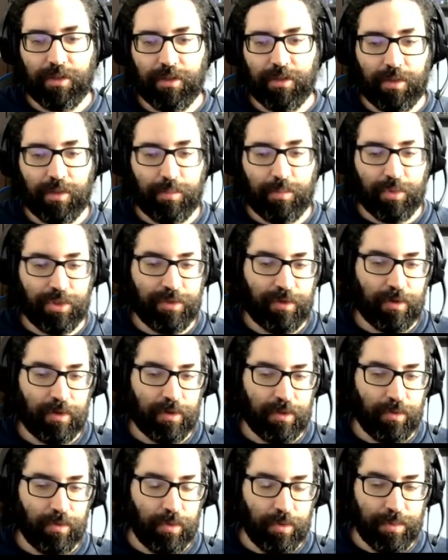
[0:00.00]
So the push
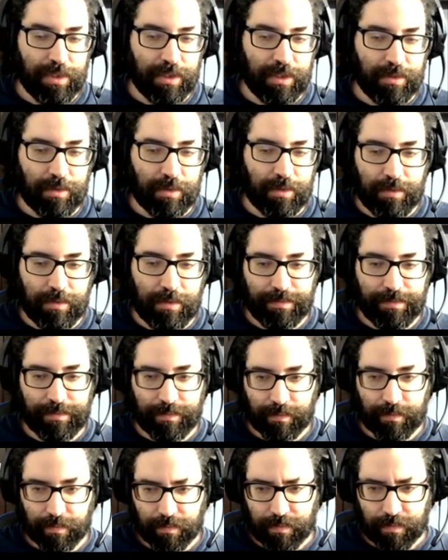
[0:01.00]
forward will be zero.
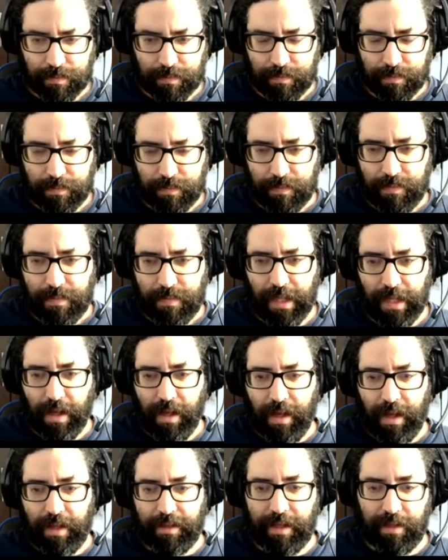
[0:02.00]

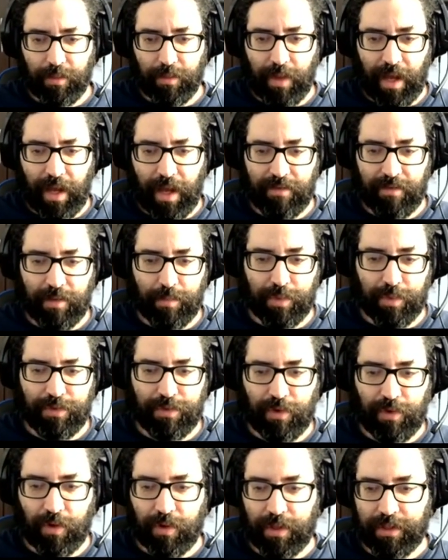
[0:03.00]
Then we have the
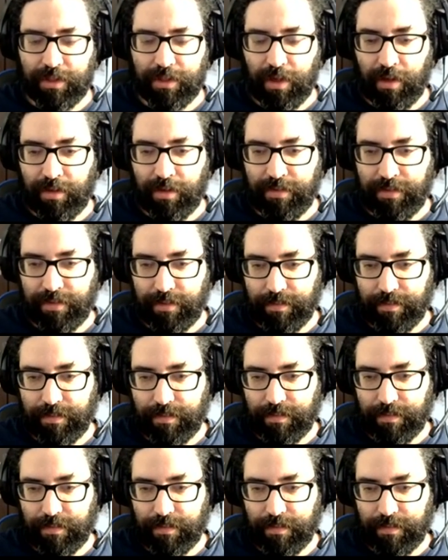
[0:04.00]
push forwards of